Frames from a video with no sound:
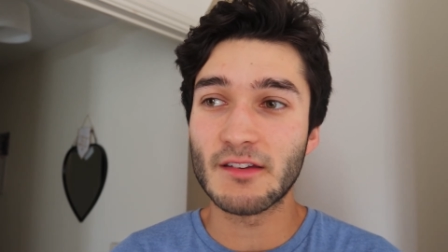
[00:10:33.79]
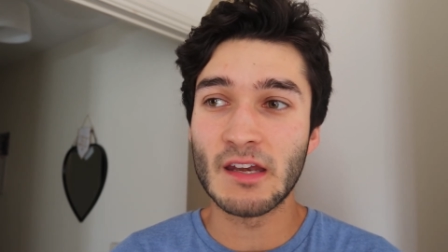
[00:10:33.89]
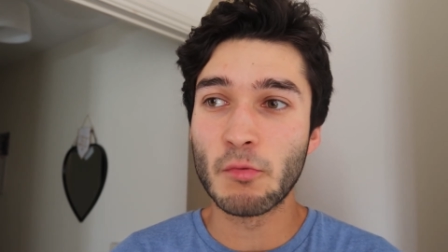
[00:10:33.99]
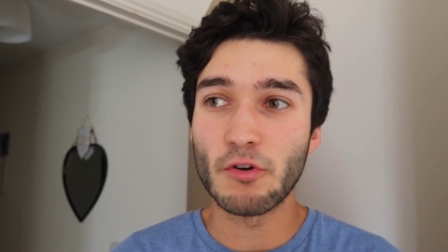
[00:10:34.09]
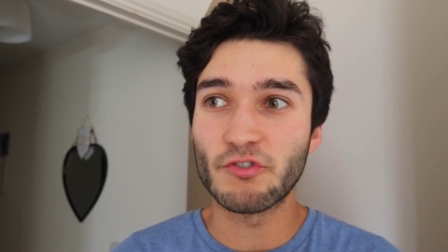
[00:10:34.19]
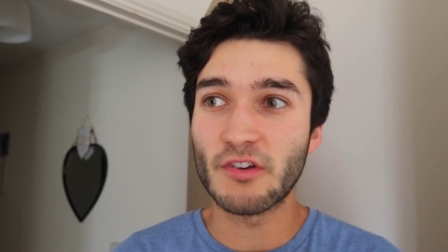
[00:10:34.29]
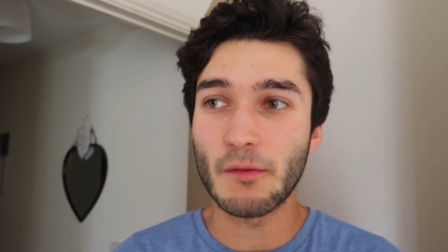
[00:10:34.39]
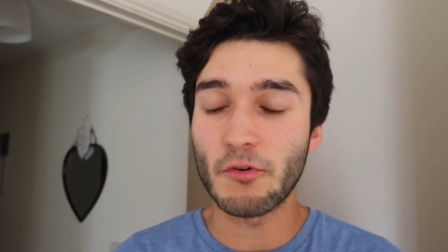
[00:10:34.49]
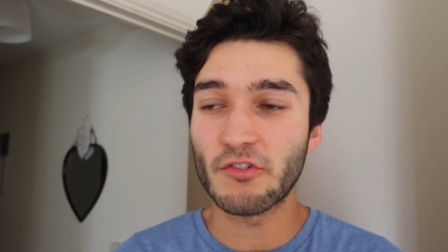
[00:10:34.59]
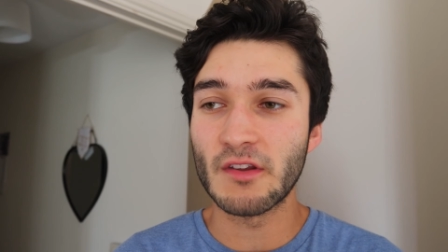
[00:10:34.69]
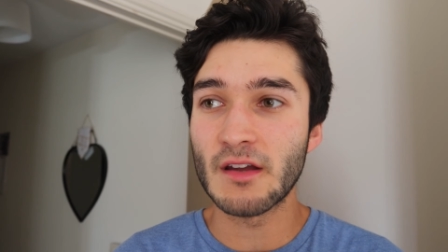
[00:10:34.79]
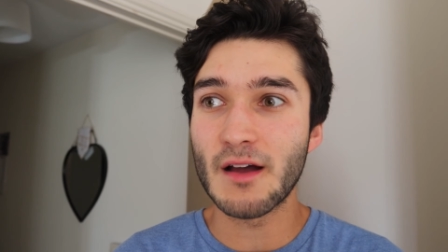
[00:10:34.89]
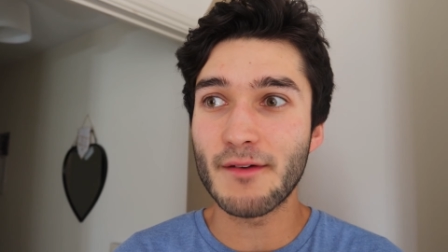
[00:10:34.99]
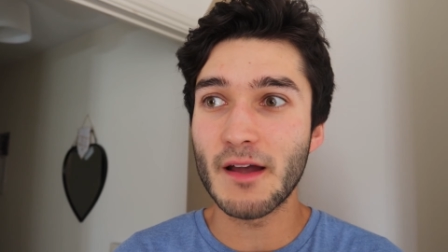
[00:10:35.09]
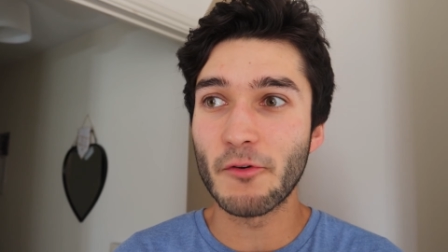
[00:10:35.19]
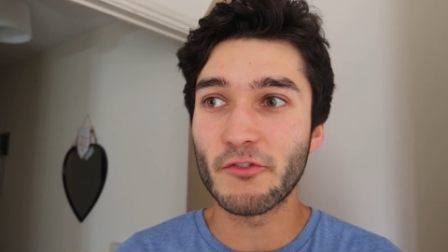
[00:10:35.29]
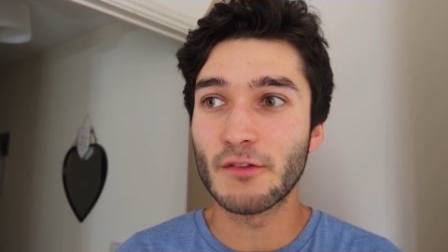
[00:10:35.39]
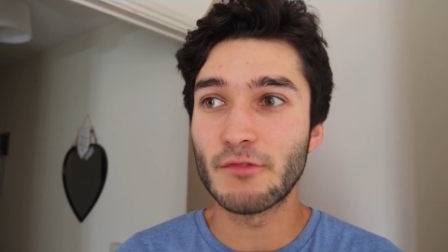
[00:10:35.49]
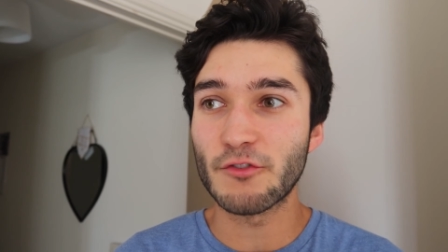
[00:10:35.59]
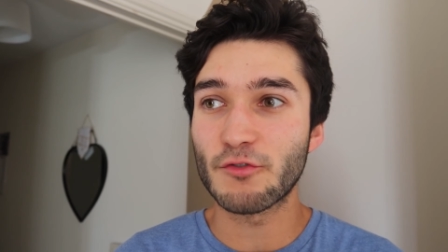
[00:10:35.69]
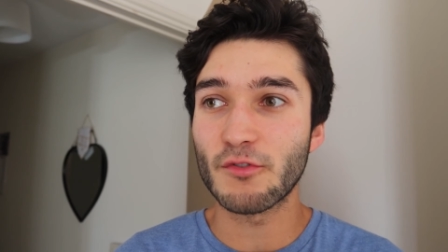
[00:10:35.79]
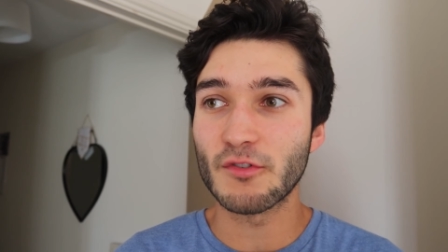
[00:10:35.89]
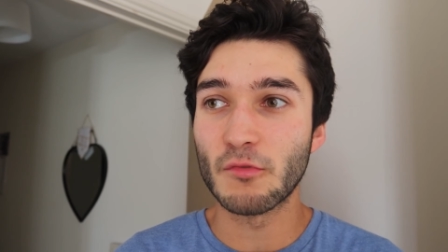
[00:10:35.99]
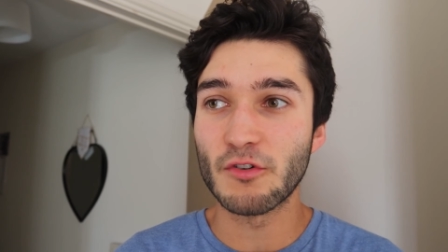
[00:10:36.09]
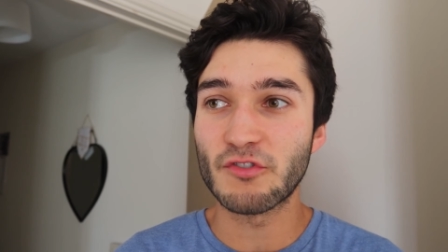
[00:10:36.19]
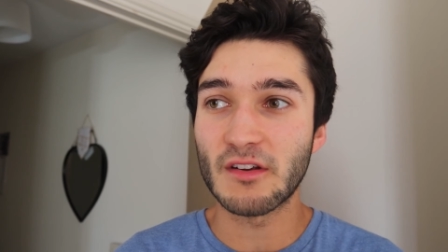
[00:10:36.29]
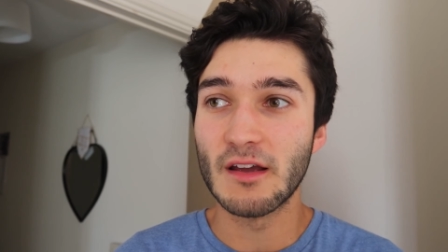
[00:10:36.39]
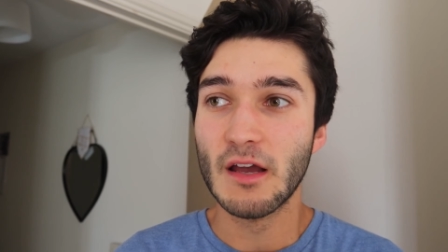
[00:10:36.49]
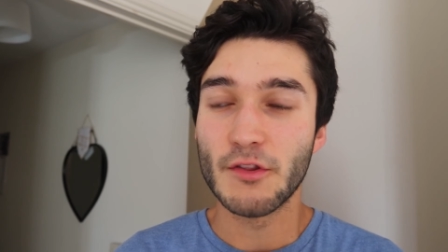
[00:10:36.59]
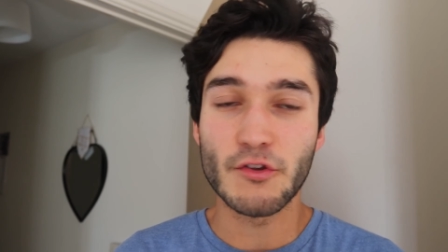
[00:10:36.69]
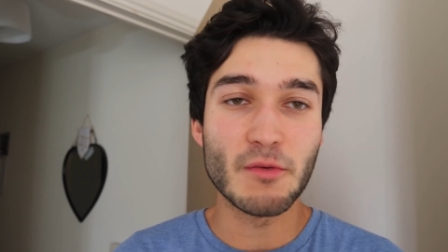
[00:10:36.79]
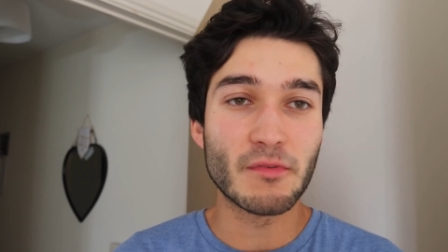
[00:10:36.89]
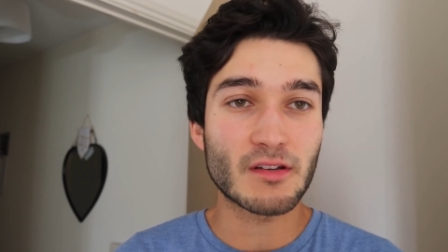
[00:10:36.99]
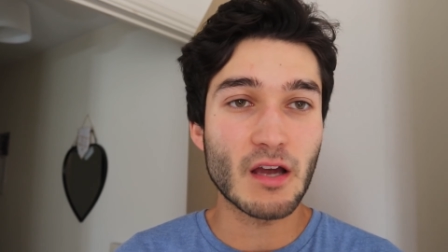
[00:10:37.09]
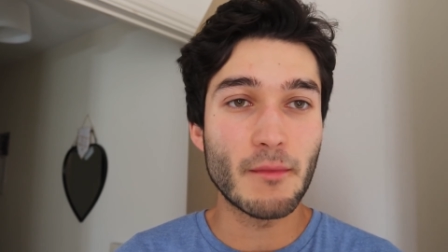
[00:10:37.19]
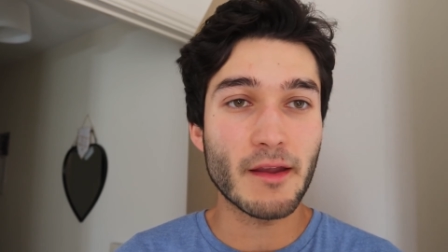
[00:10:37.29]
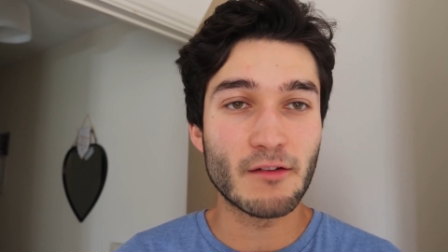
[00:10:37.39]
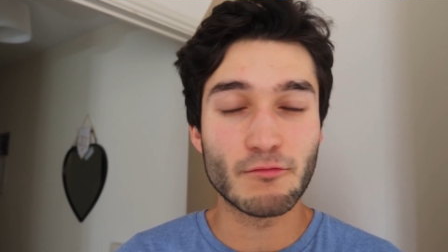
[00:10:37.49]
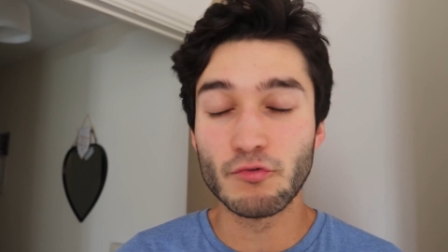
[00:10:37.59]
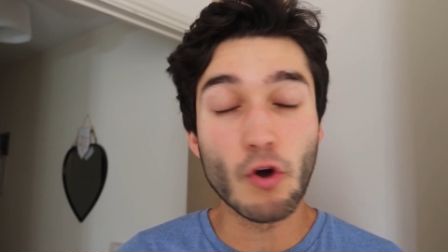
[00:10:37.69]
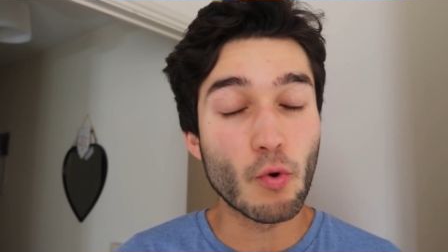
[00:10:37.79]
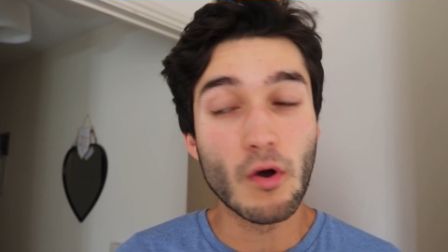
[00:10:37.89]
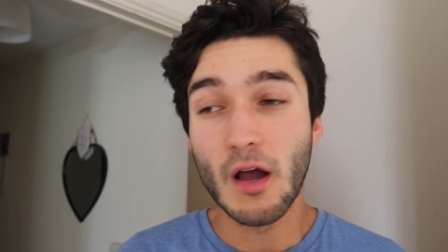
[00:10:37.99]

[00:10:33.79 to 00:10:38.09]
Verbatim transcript: You know, watching it, watching the Narvine, watching the victuals, and watching the humans coming and not